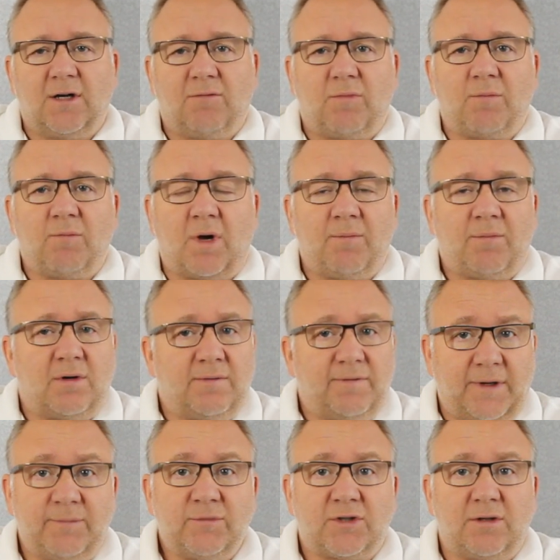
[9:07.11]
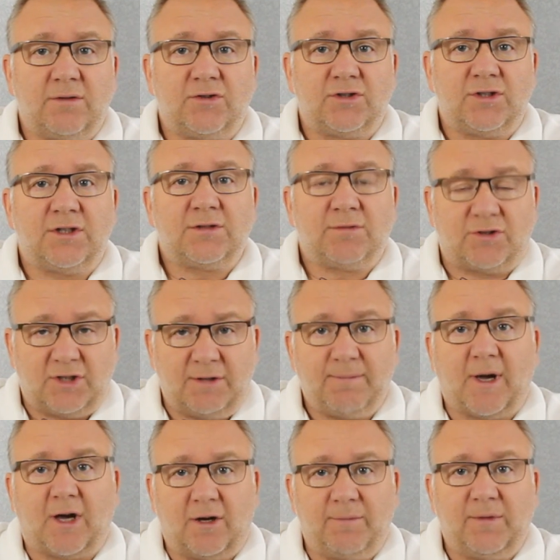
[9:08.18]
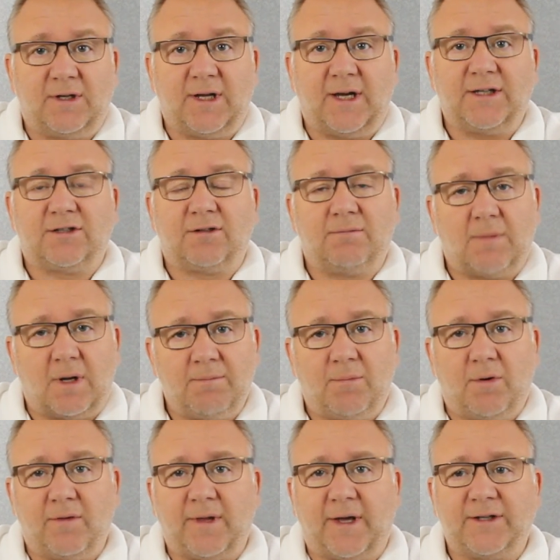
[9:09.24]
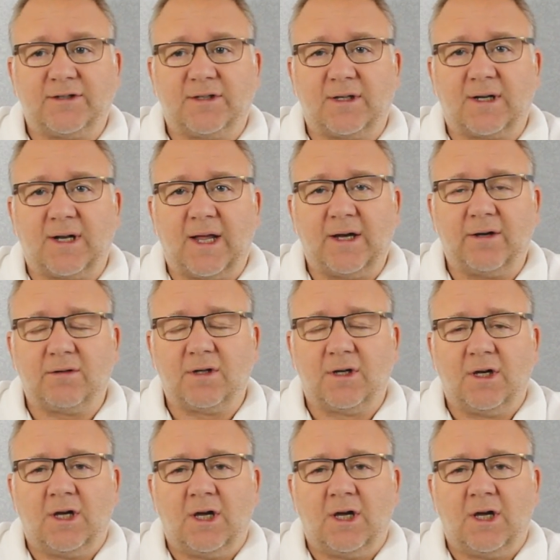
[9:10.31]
we might put a Veeam solution in to actually back up your data and put that into the cloud.